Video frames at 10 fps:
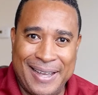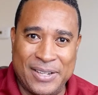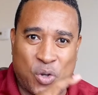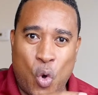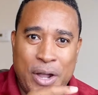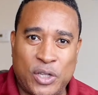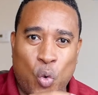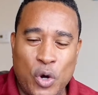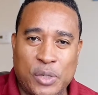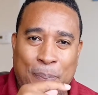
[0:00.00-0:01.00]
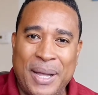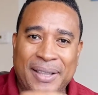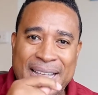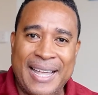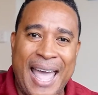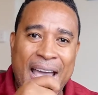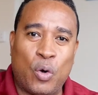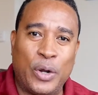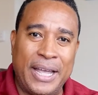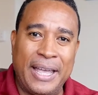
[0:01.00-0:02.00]
It's going towards building
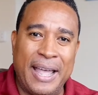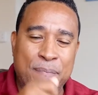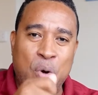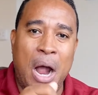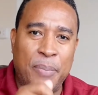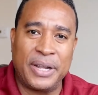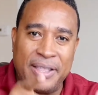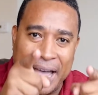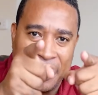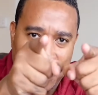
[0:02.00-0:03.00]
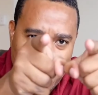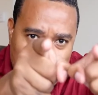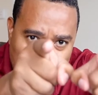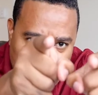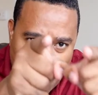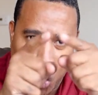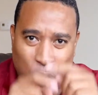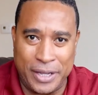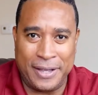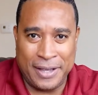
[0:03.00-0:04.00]
equity in property that you
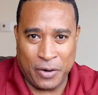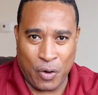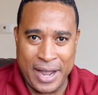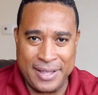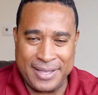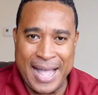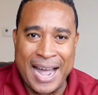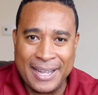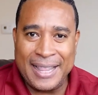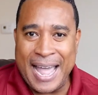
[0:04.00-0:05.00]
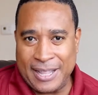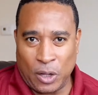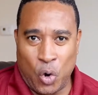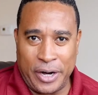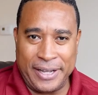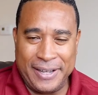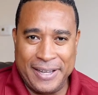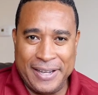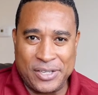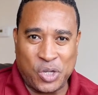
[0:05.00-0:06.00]
own, right? Not a landlord.
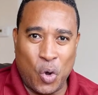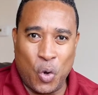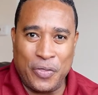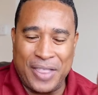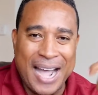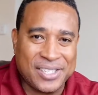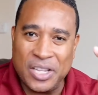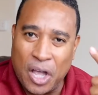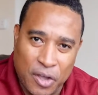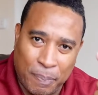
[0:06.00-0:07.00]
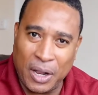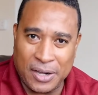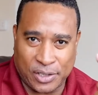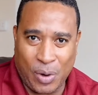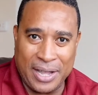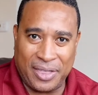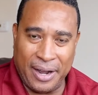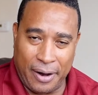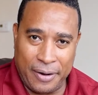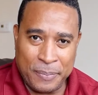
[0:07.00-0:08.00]
So that's another plus right
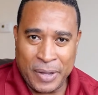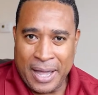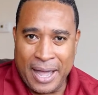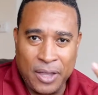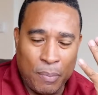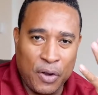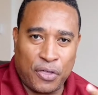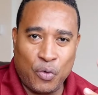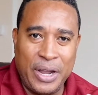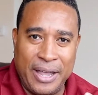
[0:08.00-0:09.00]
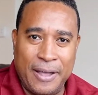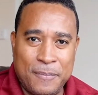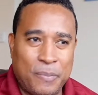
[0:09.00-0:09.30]
there. And number three,